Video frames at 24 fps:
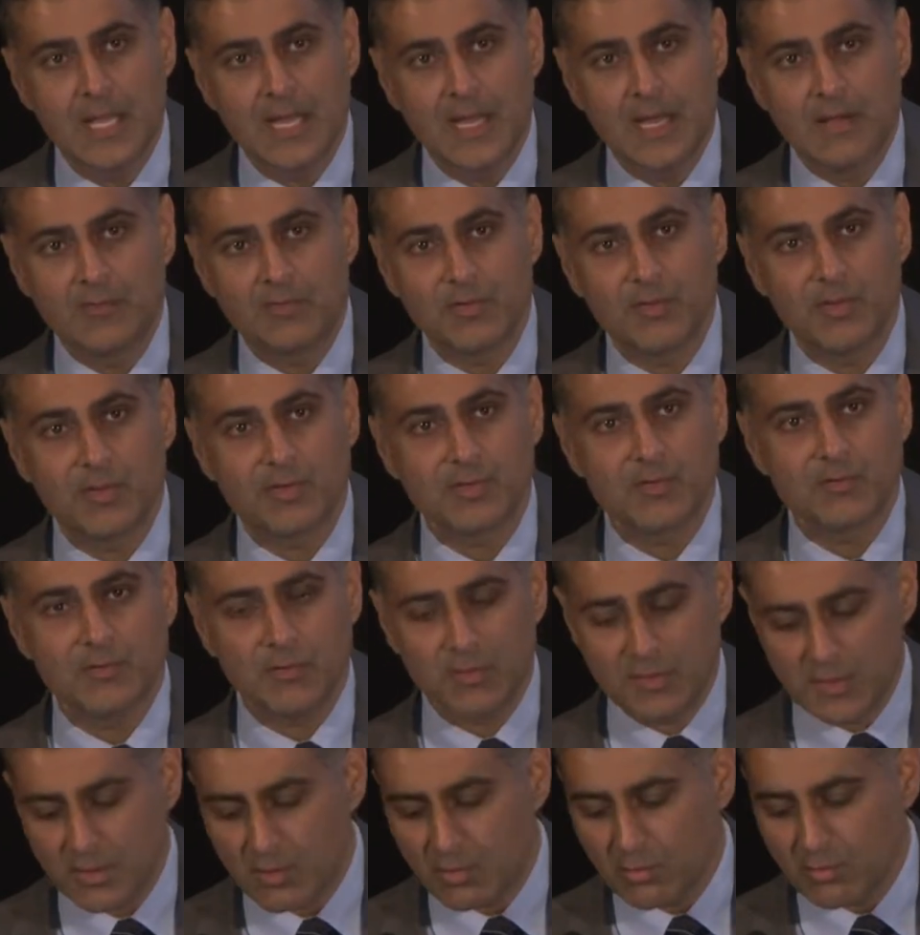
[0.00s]
For those of you that
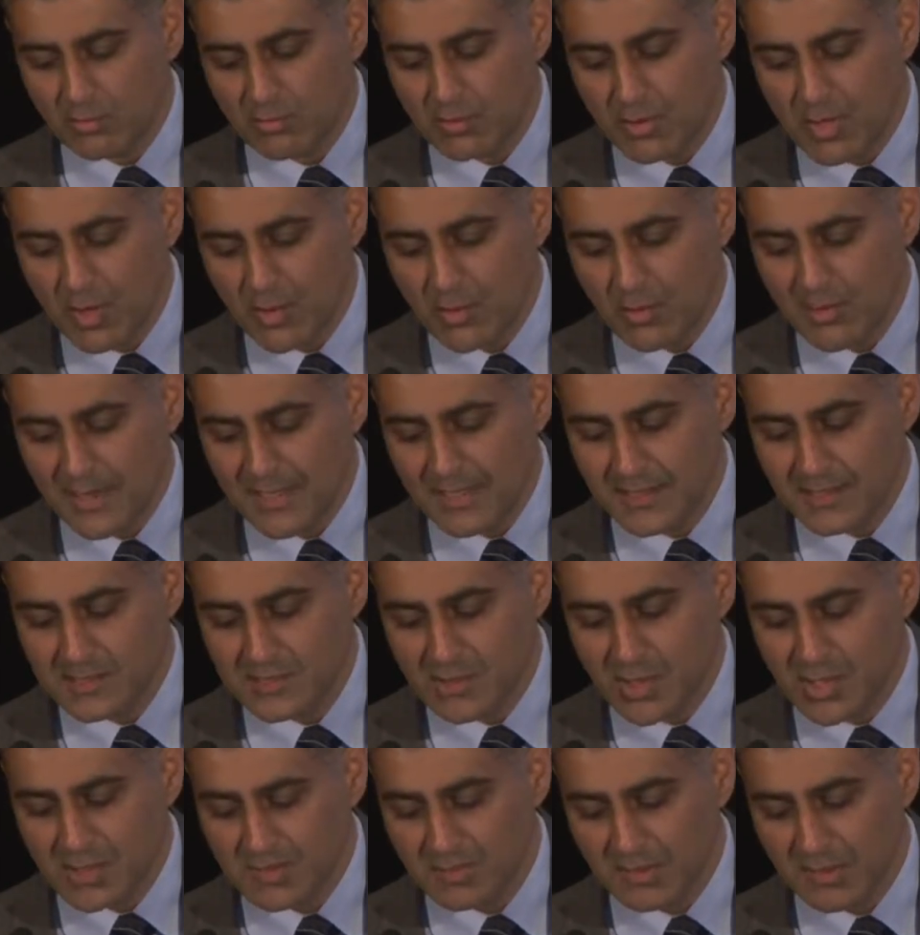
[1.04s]
don't know, Indus
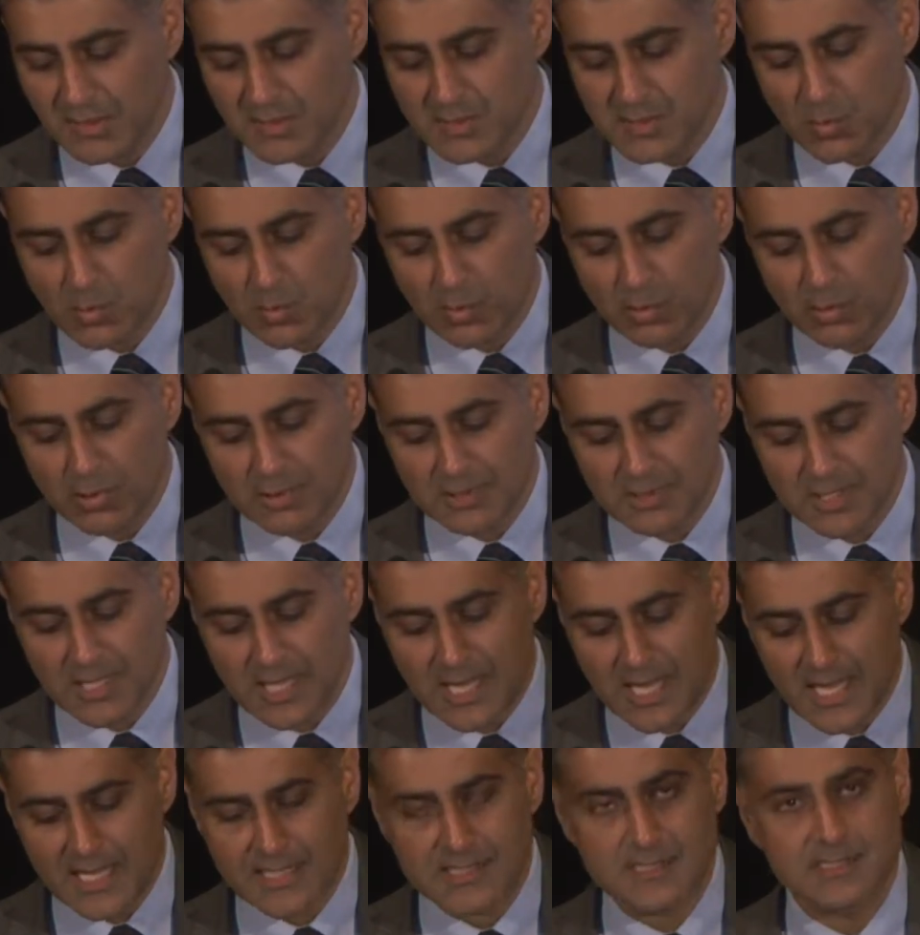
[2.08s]
Hospital is a
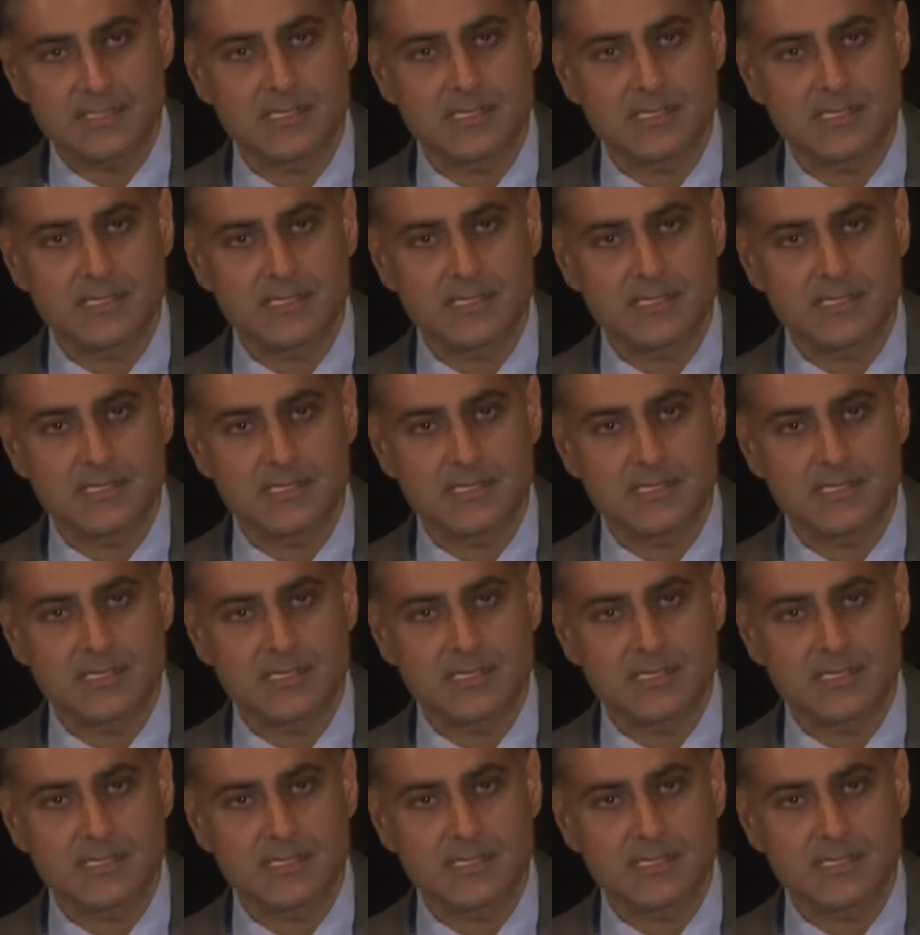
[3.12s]
world-class,